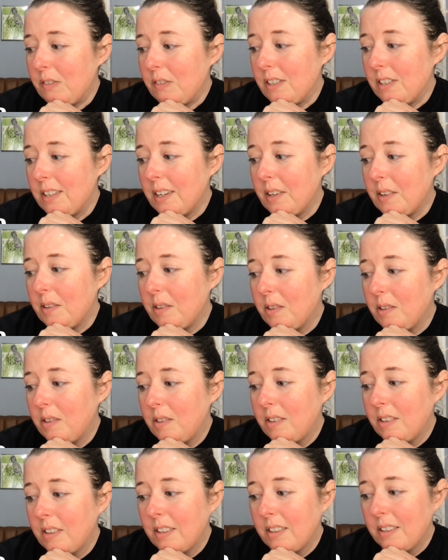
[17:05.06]
she
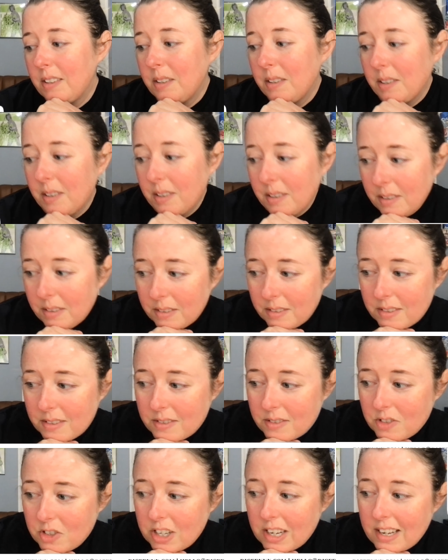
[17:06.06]
does
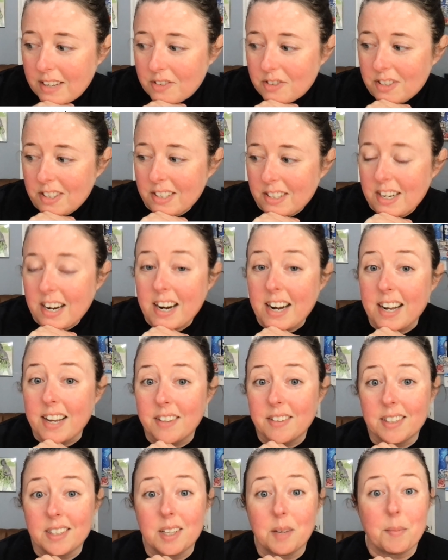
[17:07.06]
change the die,
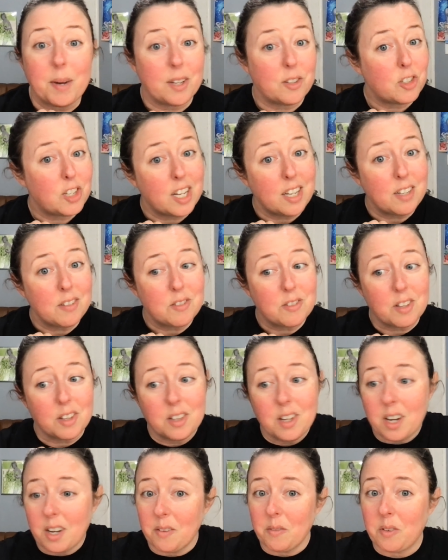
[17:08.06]
then it might change the
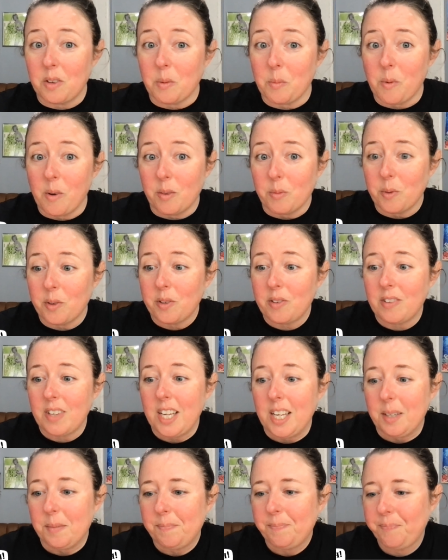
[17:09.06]
luck of someone. We'll
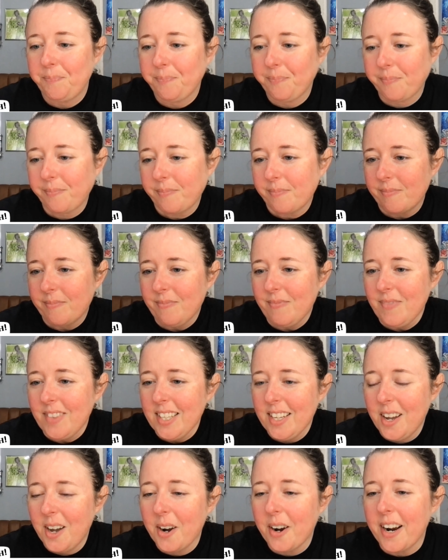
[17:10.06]
see.
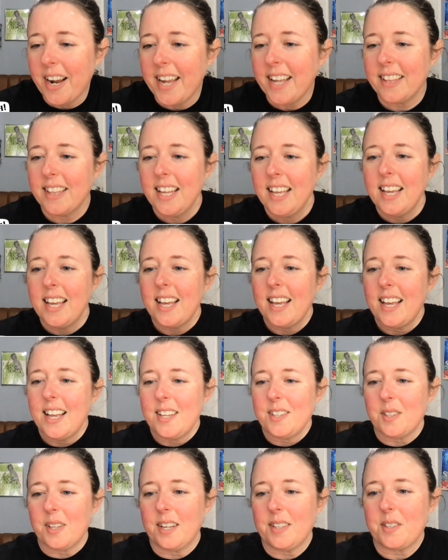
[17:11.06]
All right.
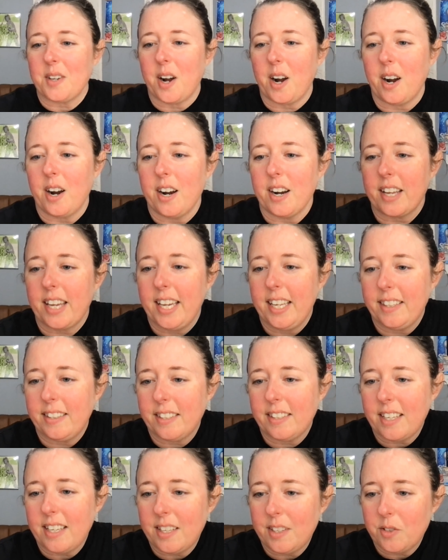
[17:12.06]
So that's our
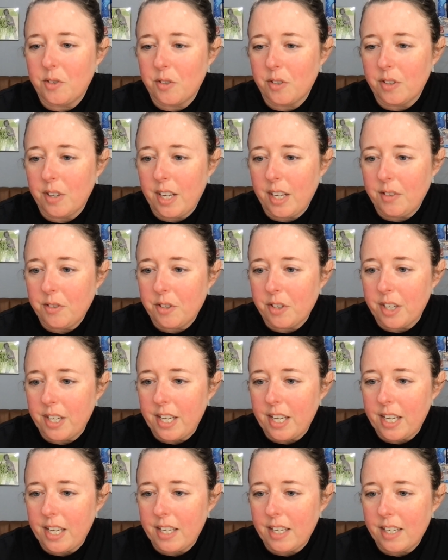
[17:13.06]
kitten
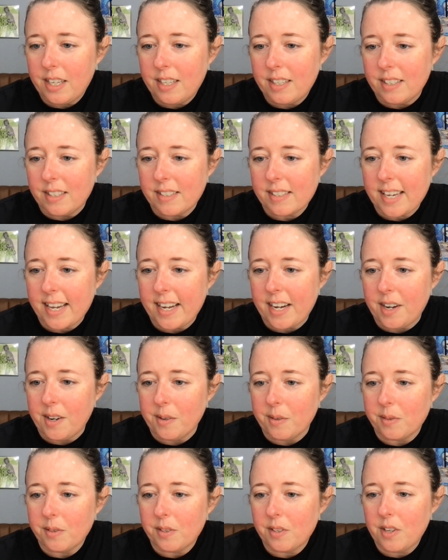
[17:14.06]
entry. Let's
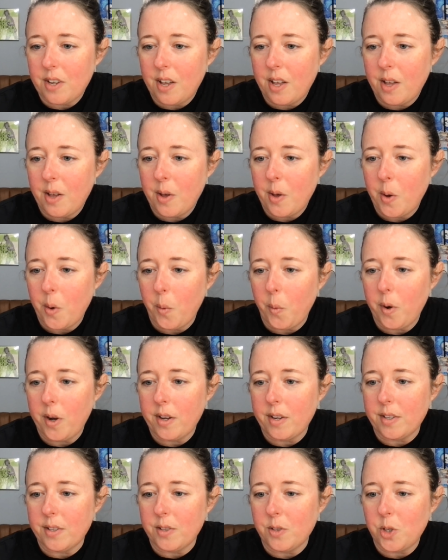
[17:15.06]
count.
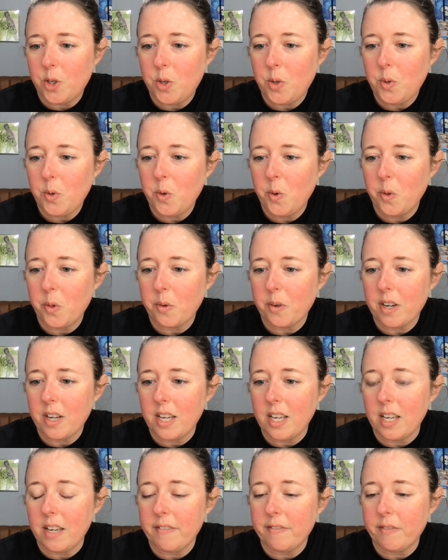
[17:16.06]
1, 2,
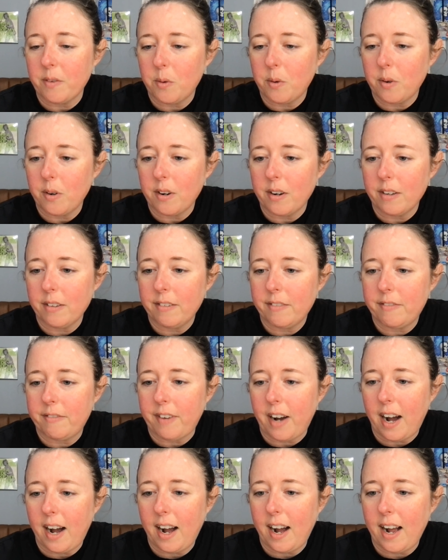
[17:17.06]
3, 4,
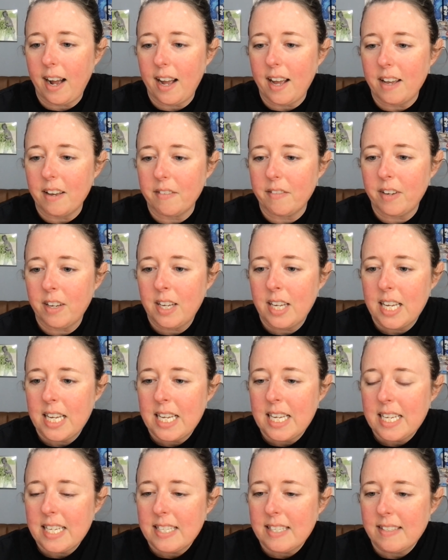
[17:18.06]
5,
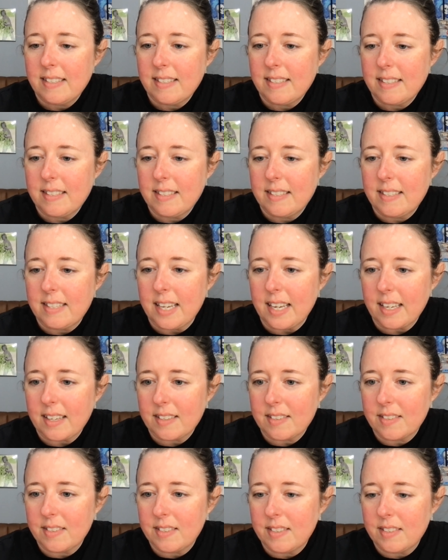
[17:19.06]

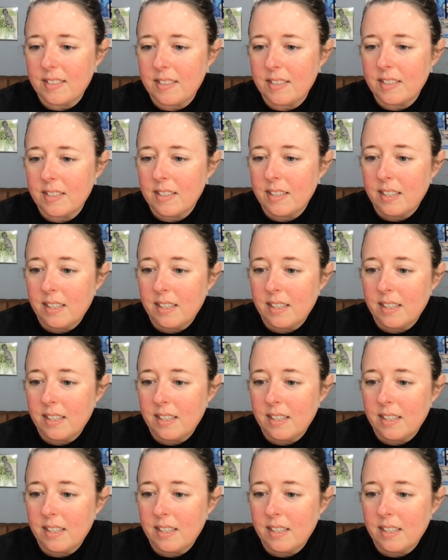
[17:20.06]
6.